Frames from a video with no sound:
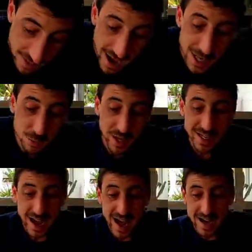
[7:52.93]
Guys,
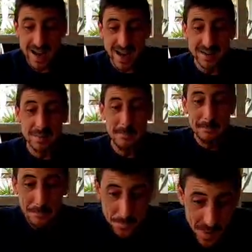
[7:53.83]
we got it!
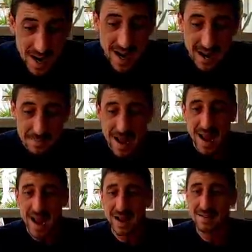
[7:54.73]
Bam,
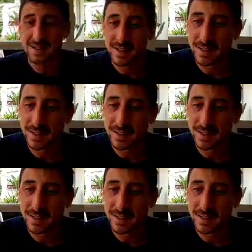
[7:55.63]
man!